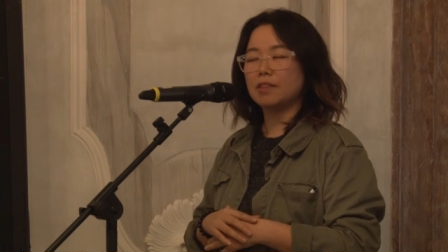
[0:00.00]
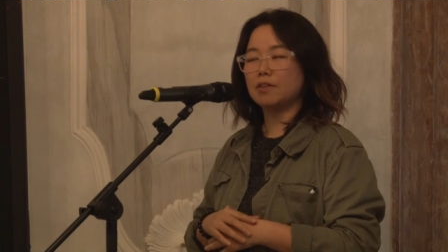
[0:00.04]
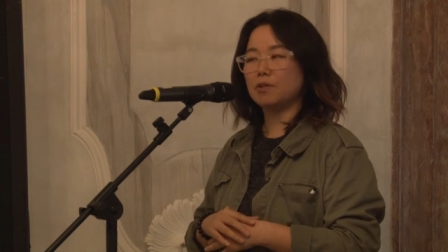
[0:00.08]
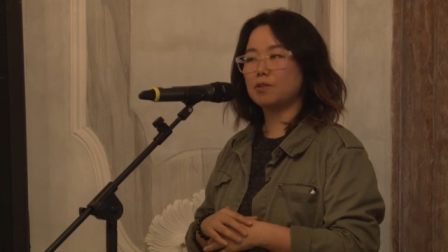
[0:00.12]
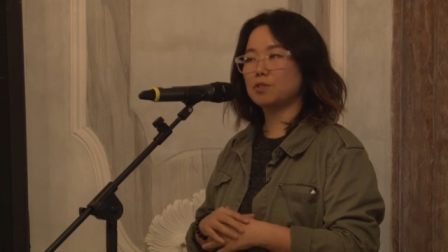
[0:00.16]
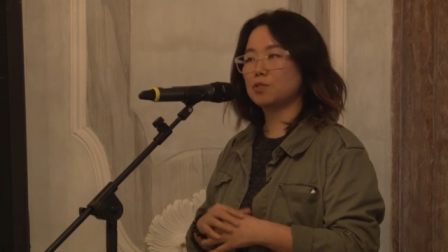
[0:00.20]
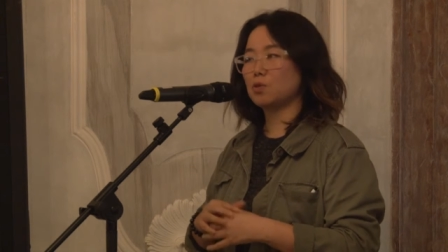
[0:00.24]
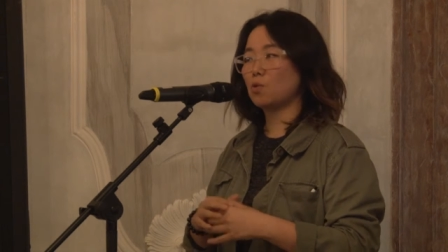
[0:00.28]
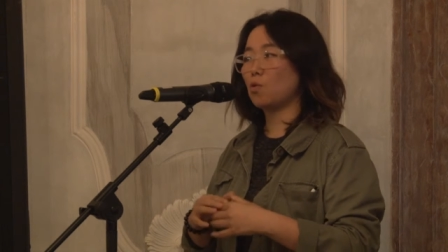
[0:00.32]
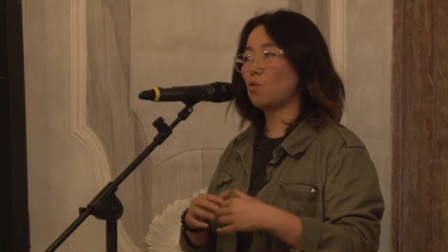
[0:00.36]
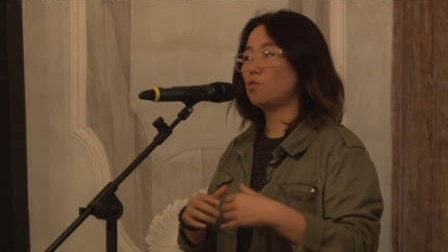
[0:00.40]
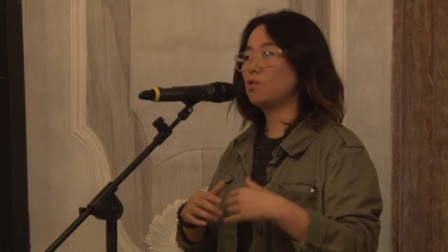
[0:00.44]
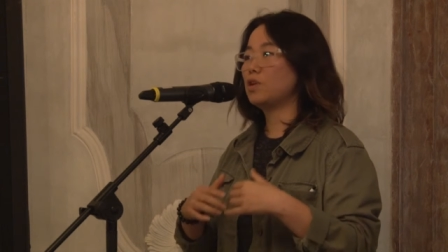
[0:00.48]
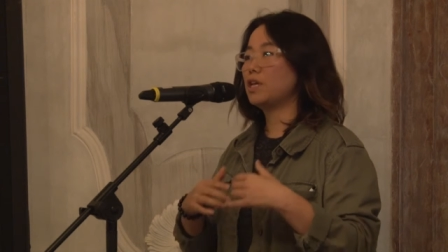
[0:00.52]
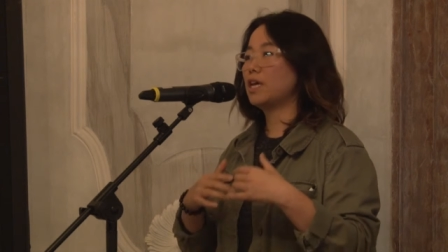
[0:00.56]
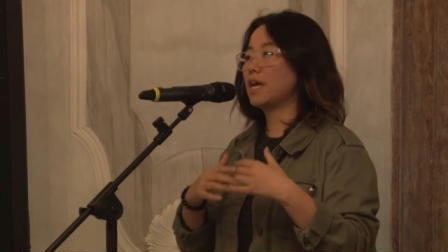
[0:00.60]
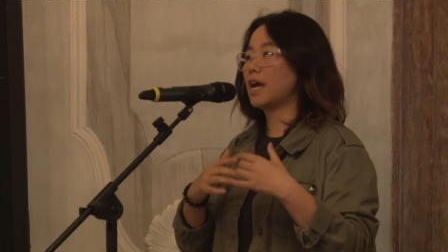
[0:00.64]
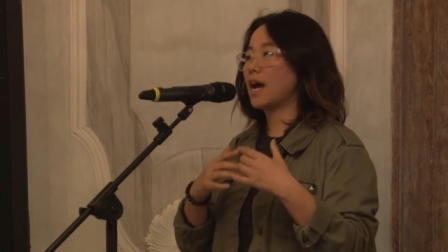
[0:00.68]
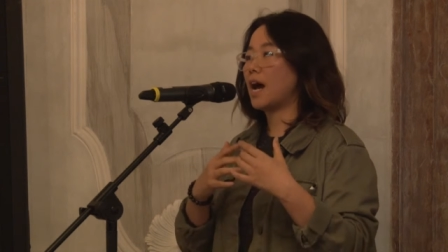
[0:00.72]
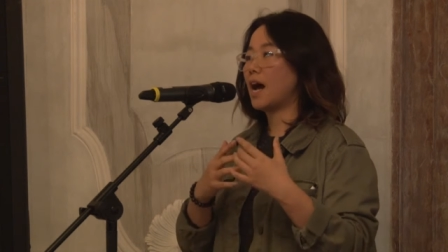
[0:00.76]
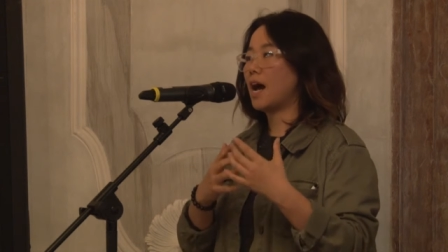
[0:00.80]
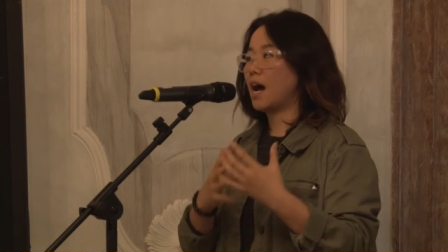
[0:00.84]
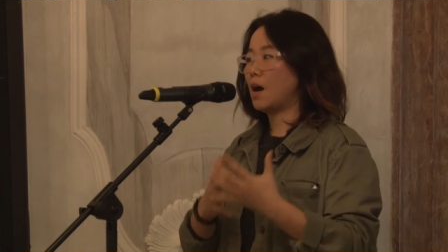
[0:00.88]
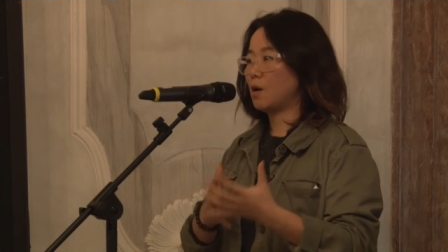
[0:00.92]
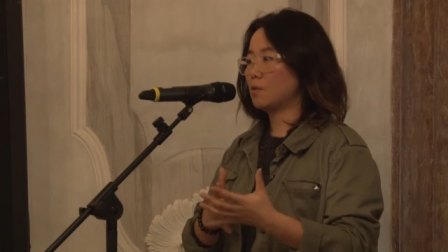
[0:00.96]
there's
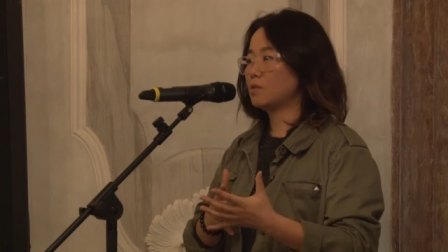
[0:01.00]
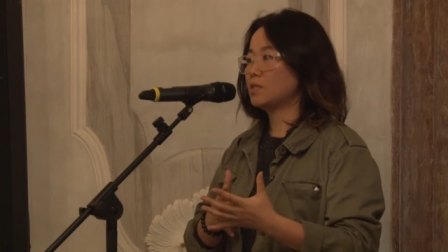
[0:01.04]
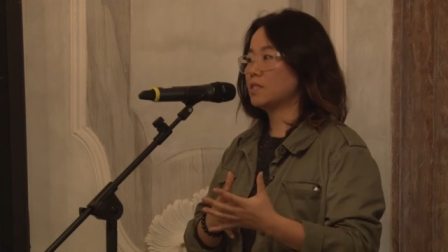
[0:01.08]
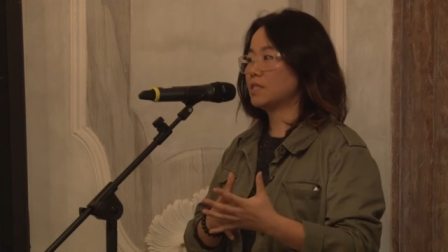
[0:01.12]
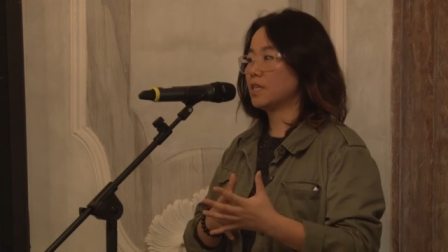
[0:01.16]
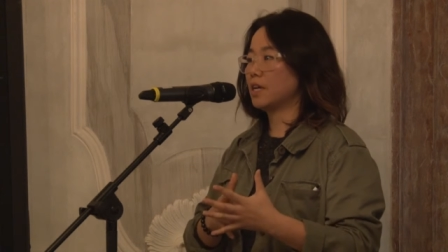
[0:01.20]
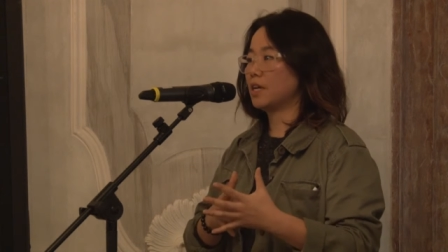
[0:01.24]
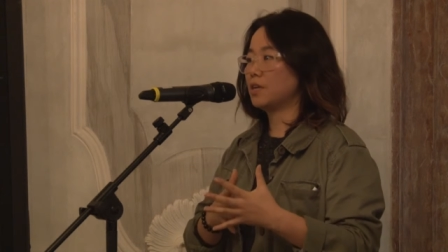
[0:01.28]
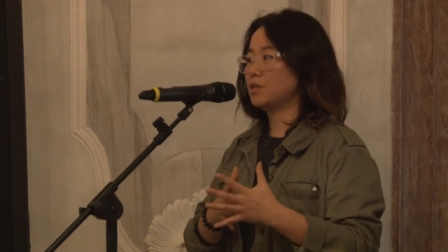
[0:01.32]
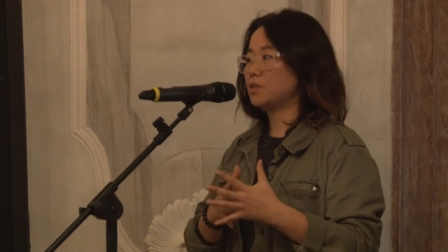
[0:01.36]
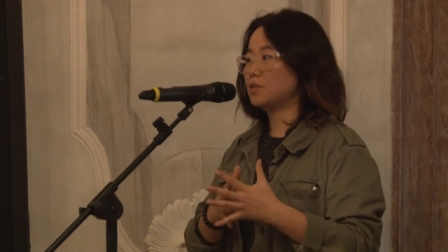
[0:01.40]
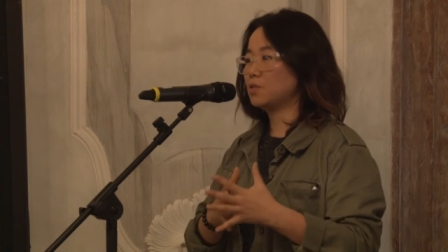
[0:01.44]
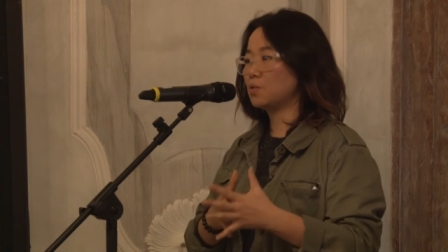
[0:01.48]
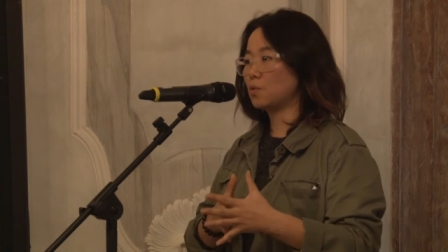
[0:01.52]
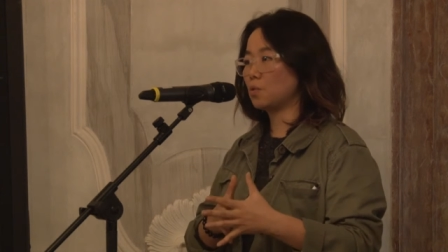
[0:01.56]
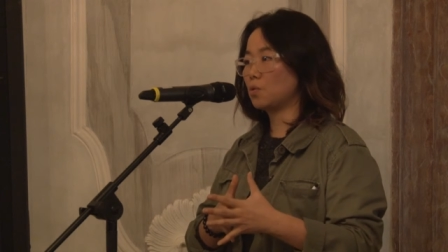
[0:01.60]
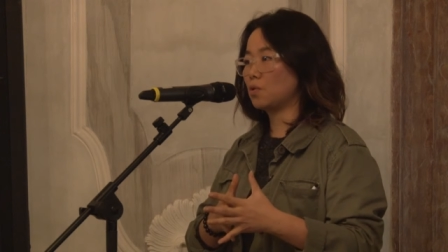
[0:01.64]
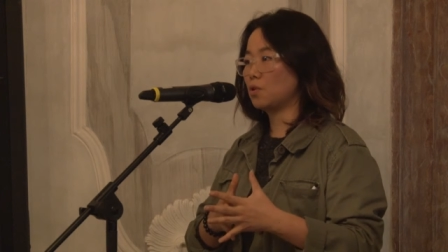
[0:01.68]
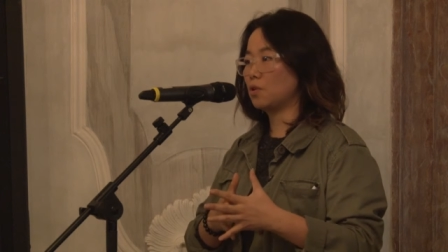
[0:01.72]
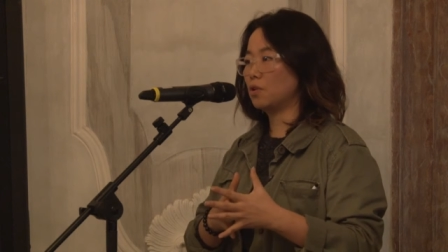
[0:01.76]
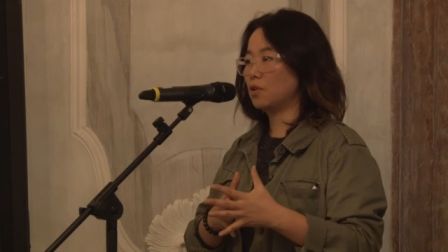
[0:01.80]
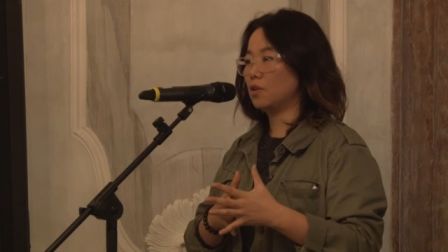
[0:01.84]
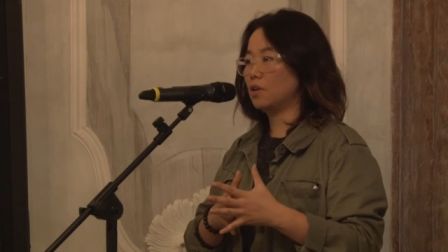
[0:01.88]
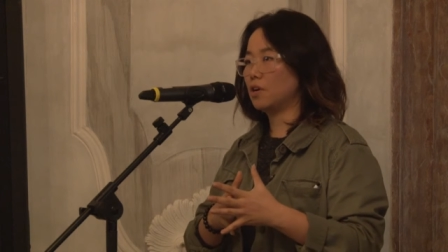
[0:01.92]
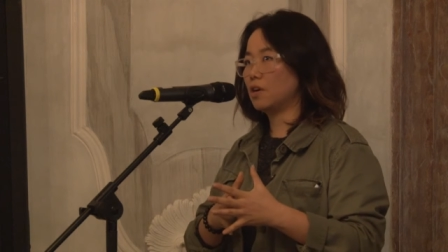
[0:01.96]
only outside
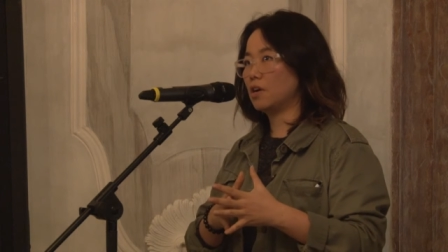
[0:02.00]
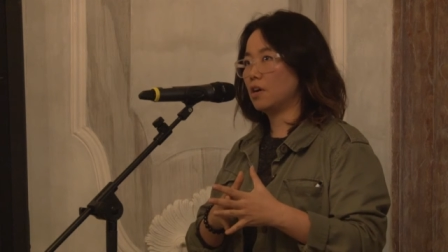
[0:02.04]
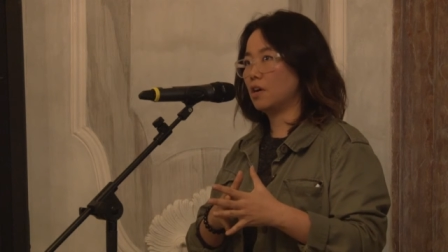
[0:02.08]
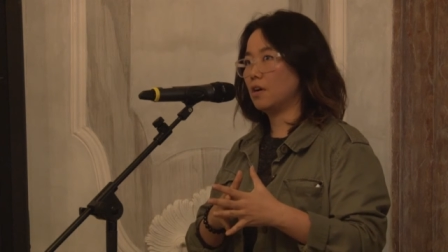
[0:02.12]
door,